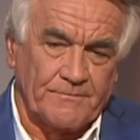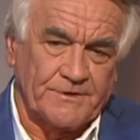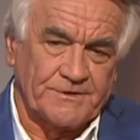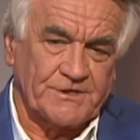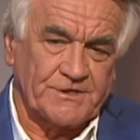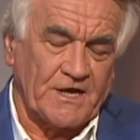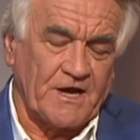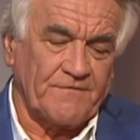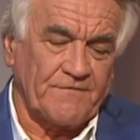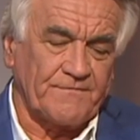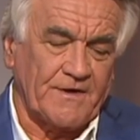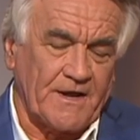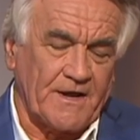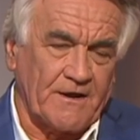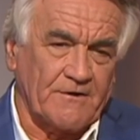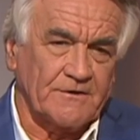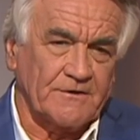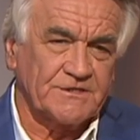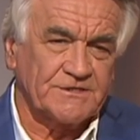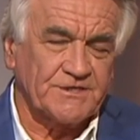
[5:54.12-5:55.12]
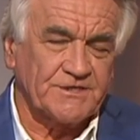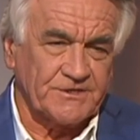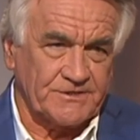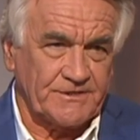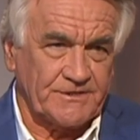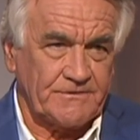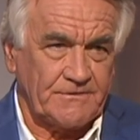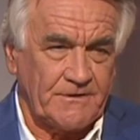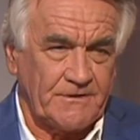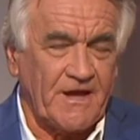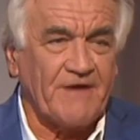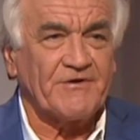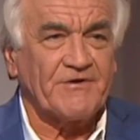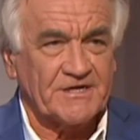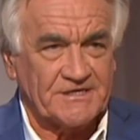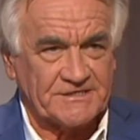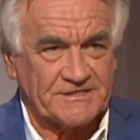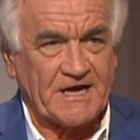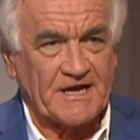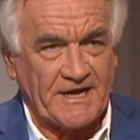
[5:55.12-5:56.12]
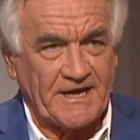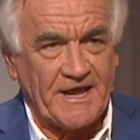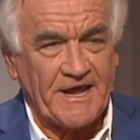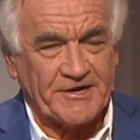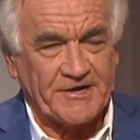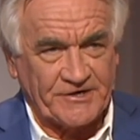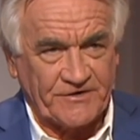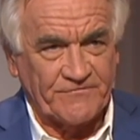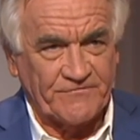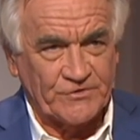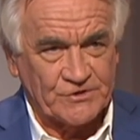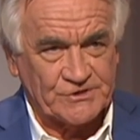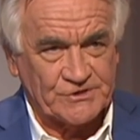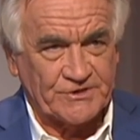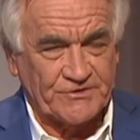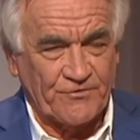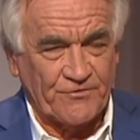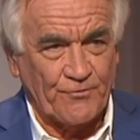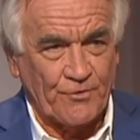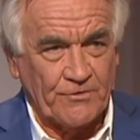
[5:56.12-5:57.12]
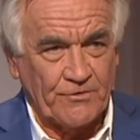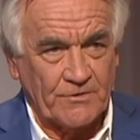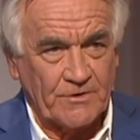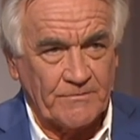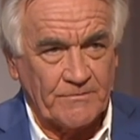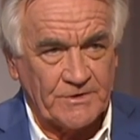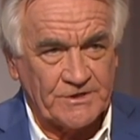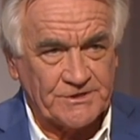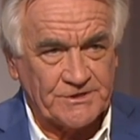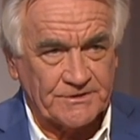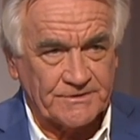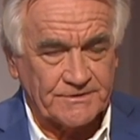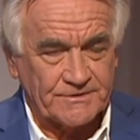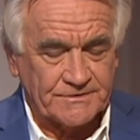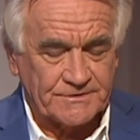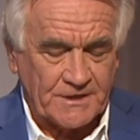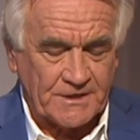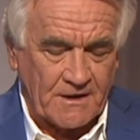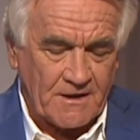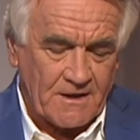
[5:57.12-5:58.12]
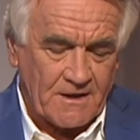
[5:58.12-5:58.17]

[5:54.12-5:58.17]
that you have now is that you haven't exactly had an aversion to Royal Commissions.